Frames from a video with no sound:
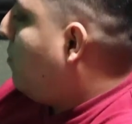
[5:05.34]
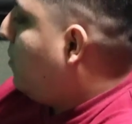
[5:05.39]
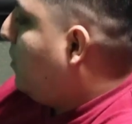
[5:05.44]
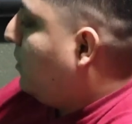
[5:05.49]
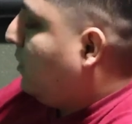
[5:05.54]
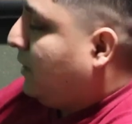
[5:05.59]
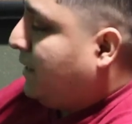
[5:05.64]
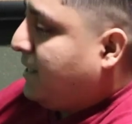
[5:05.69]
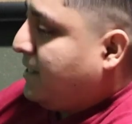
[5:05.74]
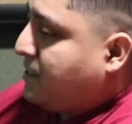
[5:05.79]

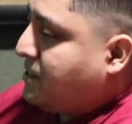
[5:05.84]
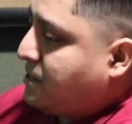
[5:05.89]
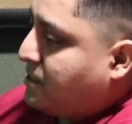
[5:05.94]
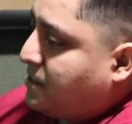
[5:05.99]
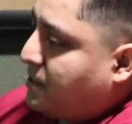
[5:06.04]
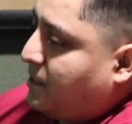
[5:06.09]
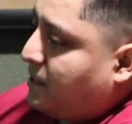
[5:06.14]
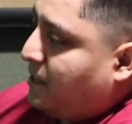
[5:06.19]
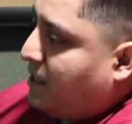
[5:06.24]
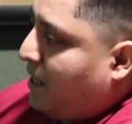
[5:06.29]

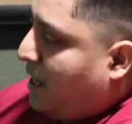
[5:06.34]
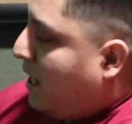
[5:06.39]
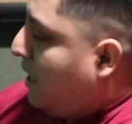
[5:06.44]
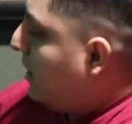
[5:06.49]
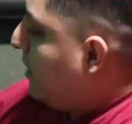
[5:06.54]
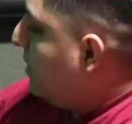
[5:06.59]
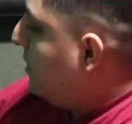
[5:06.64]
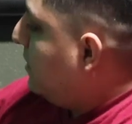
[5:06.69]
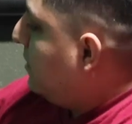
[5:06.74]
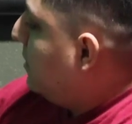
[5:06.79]
released
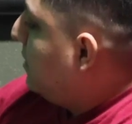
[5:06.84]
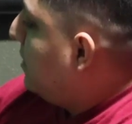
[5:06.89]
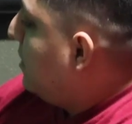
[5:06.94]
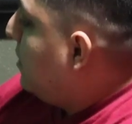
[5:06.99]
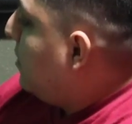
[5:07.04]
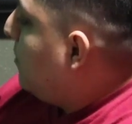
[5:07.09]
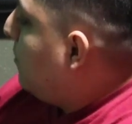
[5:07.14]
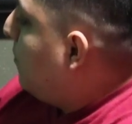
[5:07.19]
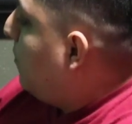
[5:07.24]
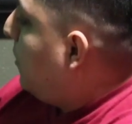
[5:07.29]
yet,
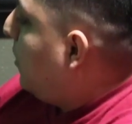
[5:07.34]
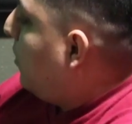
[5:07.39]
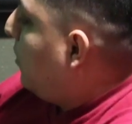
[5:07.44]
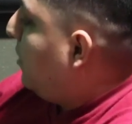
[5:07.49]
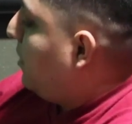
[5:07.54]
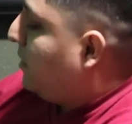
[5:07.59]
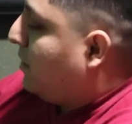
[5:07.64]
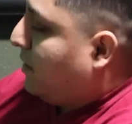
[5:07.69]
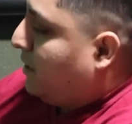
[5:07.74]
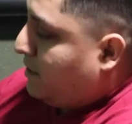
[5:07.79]

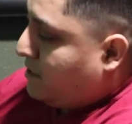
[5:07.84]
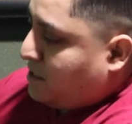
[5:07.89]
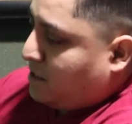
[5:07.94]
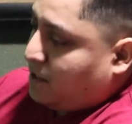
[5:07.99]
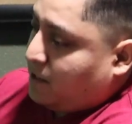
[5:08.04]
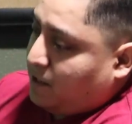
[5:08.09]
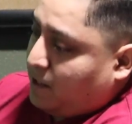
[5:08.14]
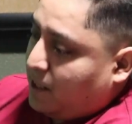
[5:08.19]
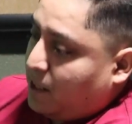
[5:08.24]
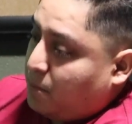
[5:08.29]
but it's
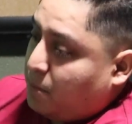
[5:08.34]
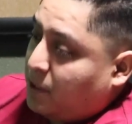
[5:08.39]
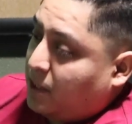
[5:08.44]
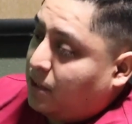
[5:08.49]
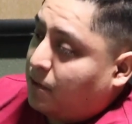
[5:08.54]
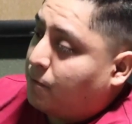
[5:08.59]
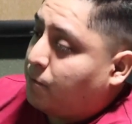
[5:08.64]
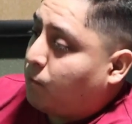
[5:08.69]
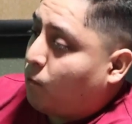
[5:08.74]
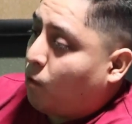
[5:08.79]
going to be
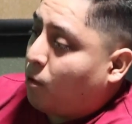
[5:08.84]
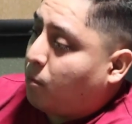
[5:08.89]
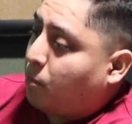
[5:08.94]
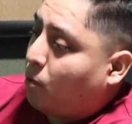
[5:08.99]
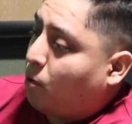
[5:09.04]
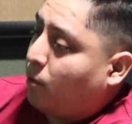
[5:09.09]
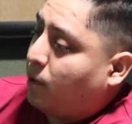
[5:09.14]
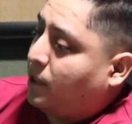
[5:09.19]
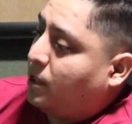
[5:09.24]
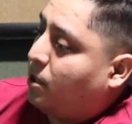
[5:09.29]
the
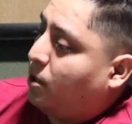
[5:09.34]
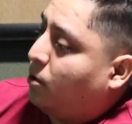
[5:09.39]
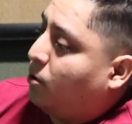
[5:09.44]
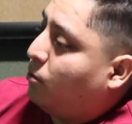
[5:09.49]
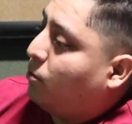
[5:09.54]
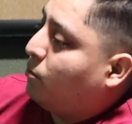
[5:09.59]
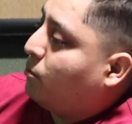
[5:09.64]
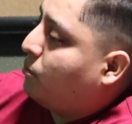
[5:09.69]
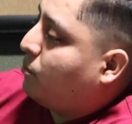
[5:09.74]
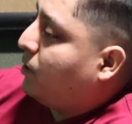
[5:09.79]

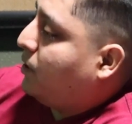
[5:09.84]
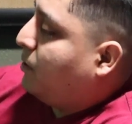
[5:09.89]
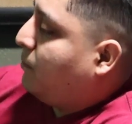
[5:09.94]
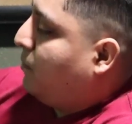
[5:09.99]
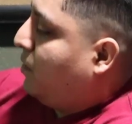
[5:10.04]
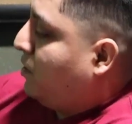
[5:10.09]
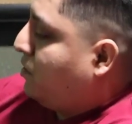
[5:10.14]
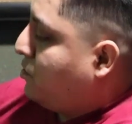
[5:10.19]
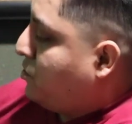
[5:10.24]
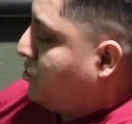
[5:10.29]
4.0 pretty
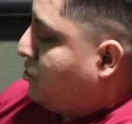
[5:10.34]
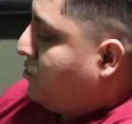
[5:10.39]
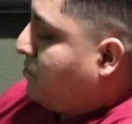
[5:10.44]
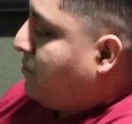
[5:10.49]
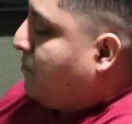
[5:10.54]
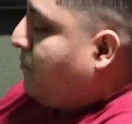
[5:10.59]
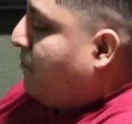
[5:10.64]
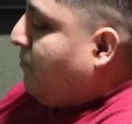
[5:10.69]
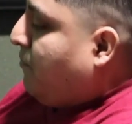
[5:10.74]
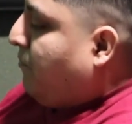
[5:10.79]
much.
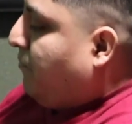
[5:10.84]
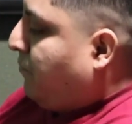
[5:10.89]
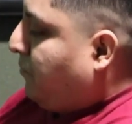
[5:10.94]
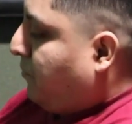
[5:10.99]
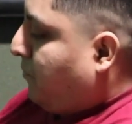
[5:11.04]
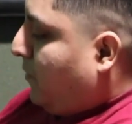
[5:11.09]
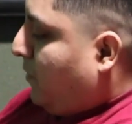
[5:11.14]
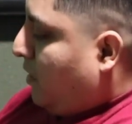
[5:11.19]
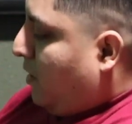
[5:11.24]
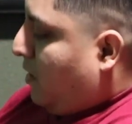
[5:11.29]

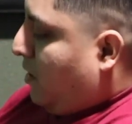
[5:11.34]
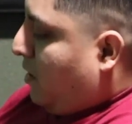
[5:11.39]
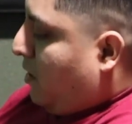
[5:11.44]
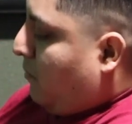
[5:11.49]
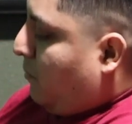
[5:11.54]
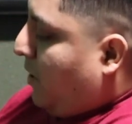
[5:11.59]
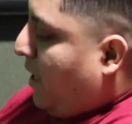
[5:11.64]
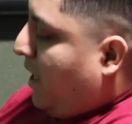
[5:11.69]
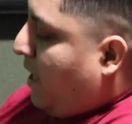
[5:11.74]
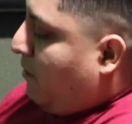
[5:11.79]

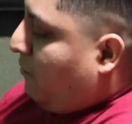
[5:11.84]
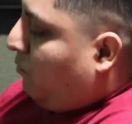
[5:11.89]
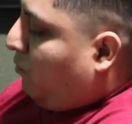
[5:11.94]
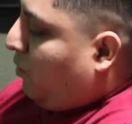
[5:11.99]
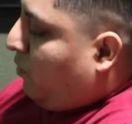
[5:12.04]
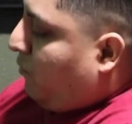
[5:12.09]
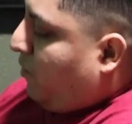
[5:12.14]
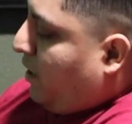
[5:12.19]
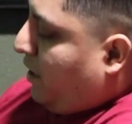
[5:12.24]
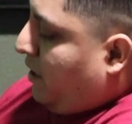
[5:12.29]
I have
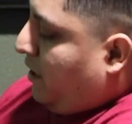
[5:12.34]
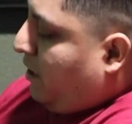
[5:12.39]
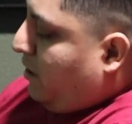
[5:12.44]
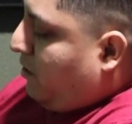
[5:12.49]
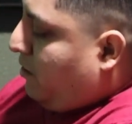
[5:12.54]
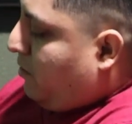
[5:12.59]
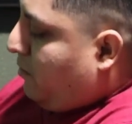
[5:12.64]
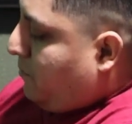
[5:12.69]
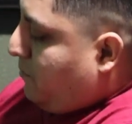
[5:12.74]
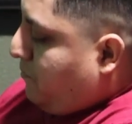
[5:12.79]
one right
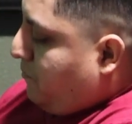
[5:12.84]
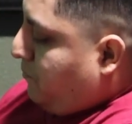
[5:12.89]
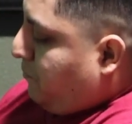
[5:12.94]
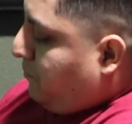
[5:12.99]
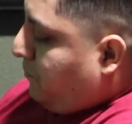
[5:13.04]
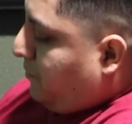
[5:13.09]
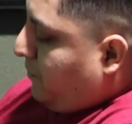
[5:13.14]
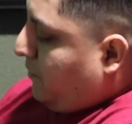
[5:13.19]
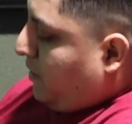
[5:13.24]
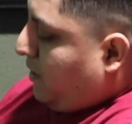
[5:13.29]
here,
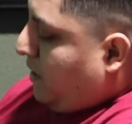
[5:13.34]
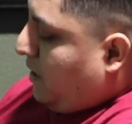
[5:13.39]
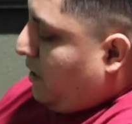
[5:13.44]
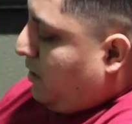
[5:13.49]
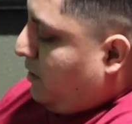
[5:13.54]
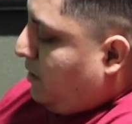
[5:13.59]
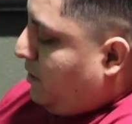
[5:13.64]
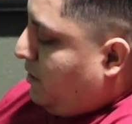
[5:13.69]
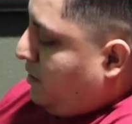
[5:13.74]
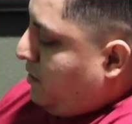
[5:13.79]

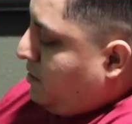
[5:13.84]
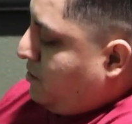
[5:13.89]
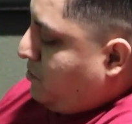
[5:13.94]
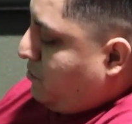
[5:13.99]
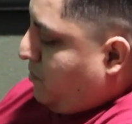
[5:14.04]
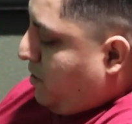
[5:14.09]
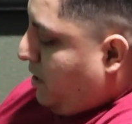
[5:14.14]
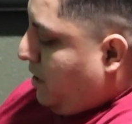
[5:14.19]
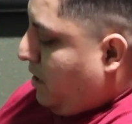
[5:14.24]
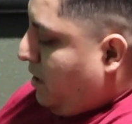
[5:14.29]
and this
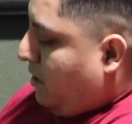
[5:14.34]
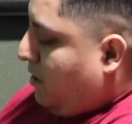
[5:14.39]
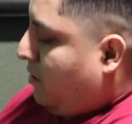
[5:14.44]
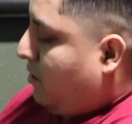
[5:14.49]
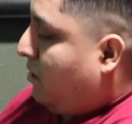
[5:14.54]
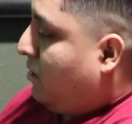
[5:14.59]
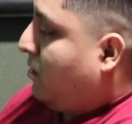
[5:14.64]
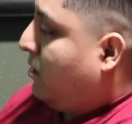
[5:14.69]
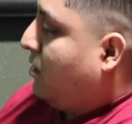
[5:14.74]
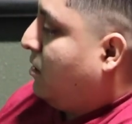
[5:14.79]
right
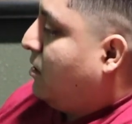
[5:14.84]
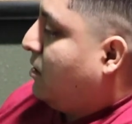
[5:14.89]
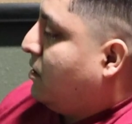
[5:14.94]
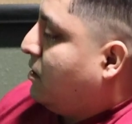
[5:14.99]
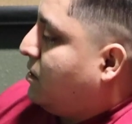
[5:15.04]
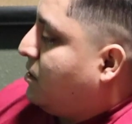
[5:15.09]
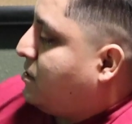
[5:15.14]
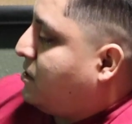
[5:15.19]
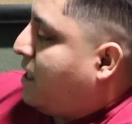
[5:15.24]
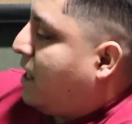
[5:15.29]
here
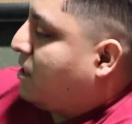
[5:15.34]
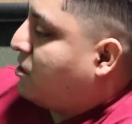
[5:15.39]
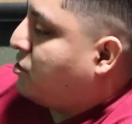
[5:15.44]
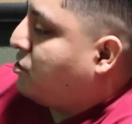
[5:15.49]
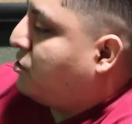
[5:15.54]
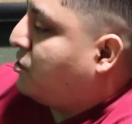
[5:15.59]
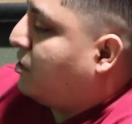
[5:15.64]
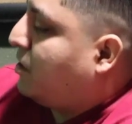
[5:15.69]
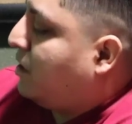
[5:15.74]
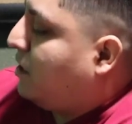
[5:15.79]
is
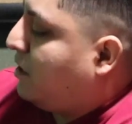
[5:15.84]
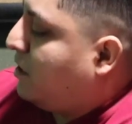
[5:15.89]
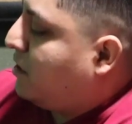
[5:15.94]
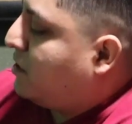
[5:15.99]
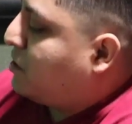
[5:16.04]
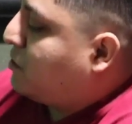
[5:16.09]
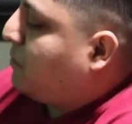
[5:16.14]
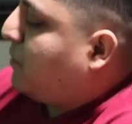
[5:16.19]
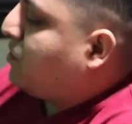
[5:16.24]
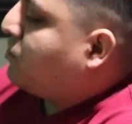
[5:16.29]
actually a
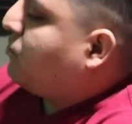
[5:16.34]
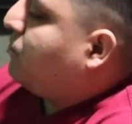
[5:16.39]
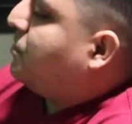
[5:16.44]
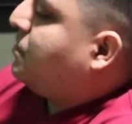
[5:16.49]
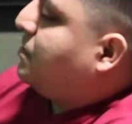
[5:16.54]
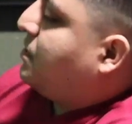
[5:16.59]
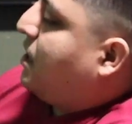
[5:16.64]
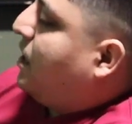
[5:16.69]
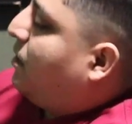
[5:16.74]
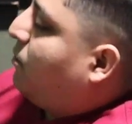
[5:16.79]
special
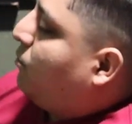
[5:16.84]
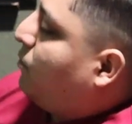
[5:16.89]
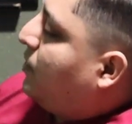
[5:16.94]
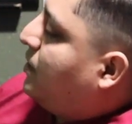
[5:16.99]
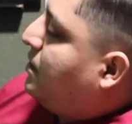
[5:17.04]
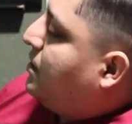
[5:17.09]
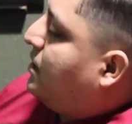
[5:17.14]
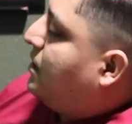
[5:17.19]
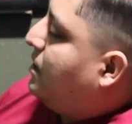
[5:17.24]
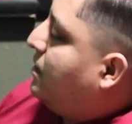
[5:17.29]
design we
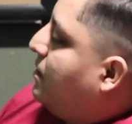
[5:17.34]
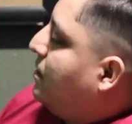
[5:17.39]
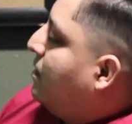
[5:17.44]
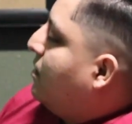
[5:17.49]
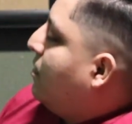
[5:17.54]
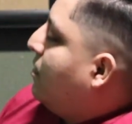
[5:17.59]
did